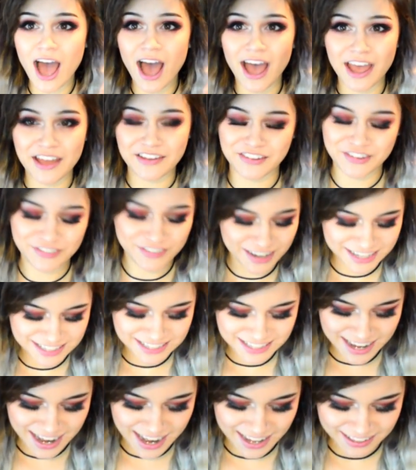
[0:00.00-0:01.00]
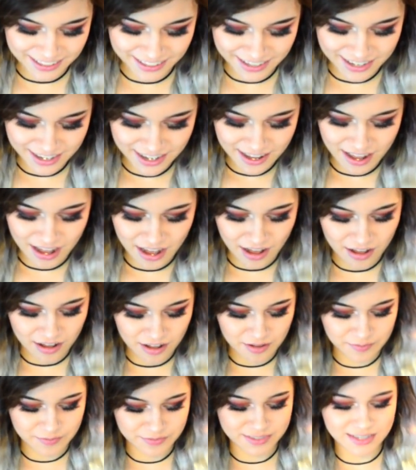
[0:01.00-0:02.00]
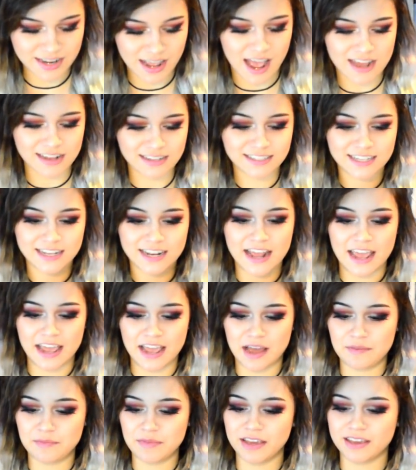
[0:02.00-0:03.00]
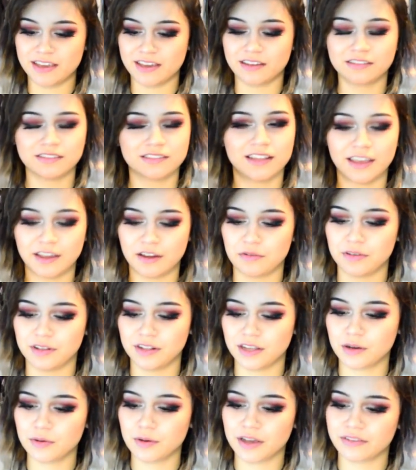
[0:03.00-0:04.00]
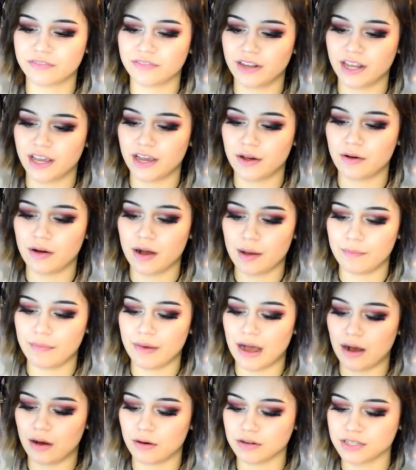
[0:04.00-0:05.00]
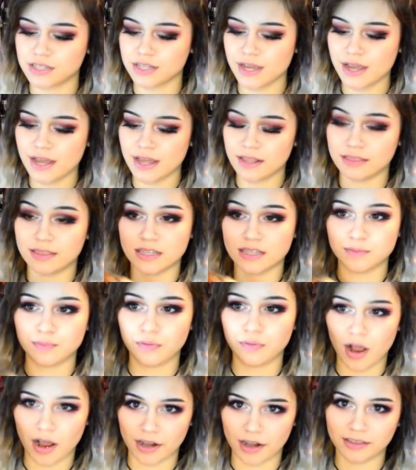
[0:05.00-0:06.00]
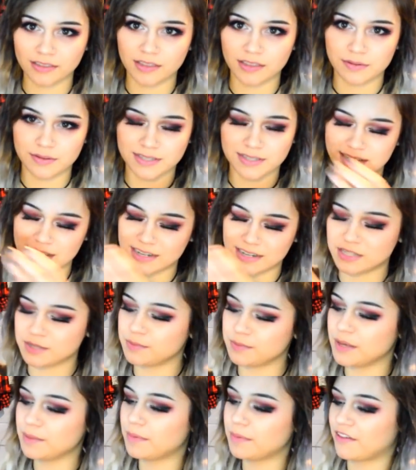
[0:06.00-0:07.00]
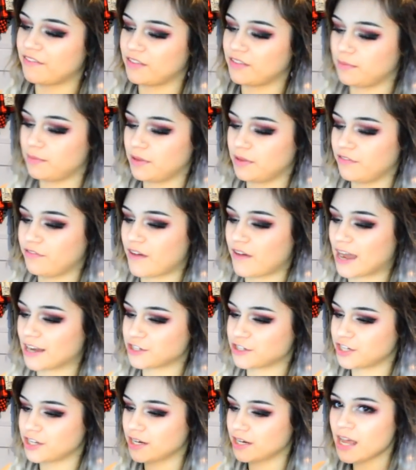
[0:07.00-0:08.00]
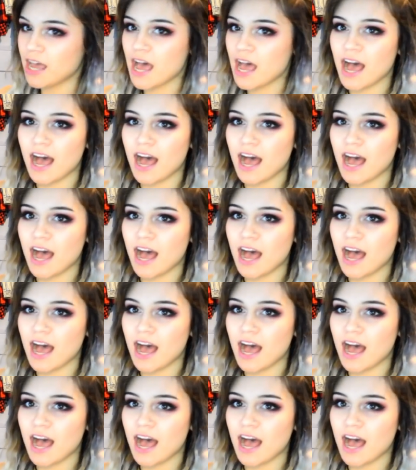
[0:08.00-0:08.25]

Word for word: Hi everyone, it's Kylie. Um, today I'm making like a really quick video about this product that was sent to me by VP Fashion.